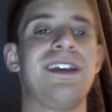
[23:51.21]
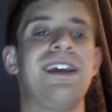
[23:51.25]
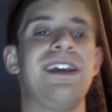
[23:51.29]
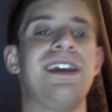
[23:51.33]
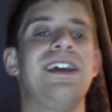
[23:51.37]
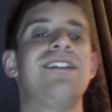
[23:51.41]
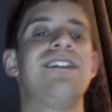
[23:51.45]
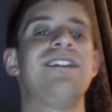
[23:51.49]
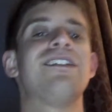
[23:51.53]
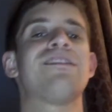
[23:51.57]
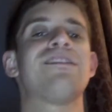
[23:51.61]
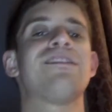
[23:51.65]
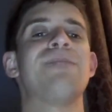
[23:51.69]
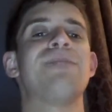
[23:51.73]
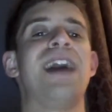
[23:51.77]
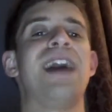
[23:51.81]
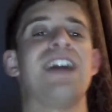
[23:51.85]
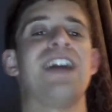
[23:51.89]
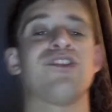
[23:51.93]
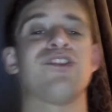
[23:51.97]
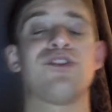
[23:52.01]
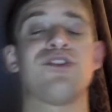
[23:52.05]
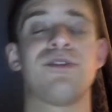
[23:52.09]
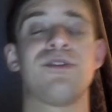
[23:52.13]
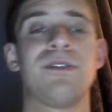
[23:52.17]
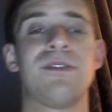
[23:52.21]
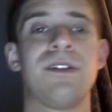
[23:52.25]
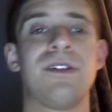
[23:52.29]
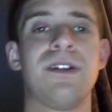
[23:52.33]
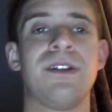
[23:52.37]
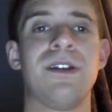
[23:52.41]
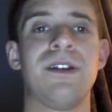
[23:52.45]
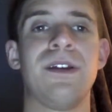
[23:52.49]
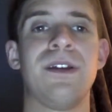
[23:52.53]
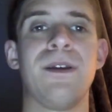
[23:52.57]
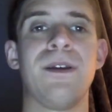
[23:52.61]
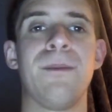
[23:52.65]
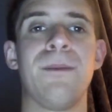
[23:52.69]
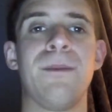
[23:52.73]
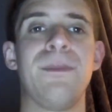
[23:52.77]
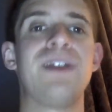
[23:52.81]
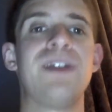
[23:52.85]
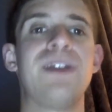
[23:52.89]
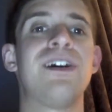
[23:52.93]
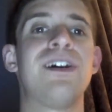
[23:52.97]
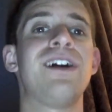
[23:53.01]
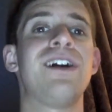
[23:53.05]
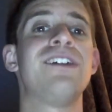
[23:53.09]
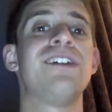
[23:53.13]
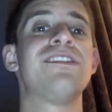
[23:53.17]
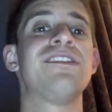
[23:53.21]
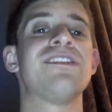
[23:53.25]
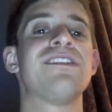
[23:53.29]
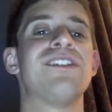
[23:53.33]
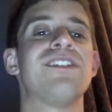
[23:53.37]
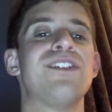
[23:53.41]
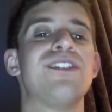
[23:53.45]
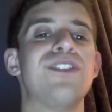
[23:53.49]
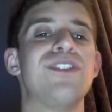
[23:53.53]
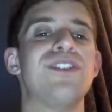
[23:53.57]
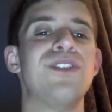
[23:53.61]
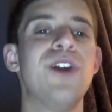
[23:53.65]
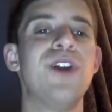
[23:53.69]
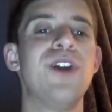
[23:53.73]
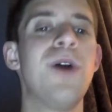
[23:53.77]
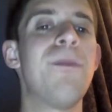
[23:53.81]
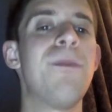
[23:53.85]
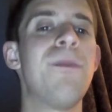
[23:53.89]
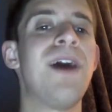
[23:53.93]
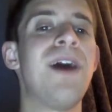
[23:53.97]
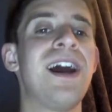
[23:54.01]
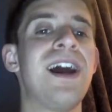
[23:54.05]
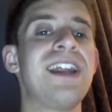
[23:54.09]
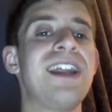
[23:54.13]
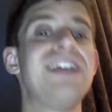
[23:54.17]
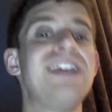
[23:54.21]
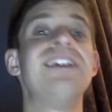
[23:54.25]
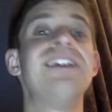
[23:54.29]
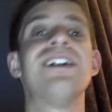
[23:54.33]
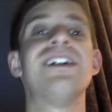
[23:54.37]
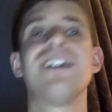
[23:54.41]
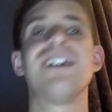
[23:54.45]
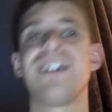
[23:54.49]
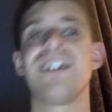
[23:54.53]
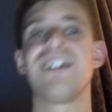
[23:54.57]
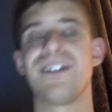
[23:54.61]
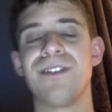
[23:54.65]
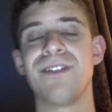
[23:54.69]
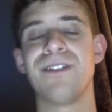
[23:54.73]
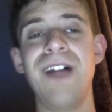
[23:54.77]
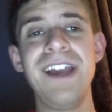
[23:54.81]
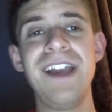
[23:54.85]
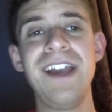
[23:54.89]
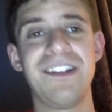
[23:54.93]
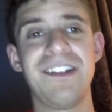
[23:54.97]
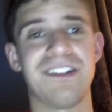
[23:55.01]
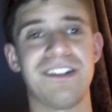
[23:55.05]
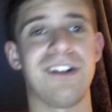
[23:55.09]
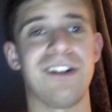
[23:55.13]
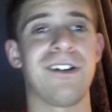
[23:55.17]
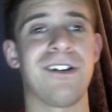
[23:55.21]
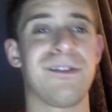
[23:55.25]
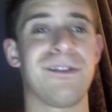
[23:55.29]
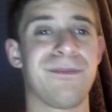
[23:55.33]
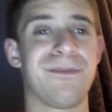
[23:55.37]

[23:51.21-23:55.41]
in this match because nobody likes her.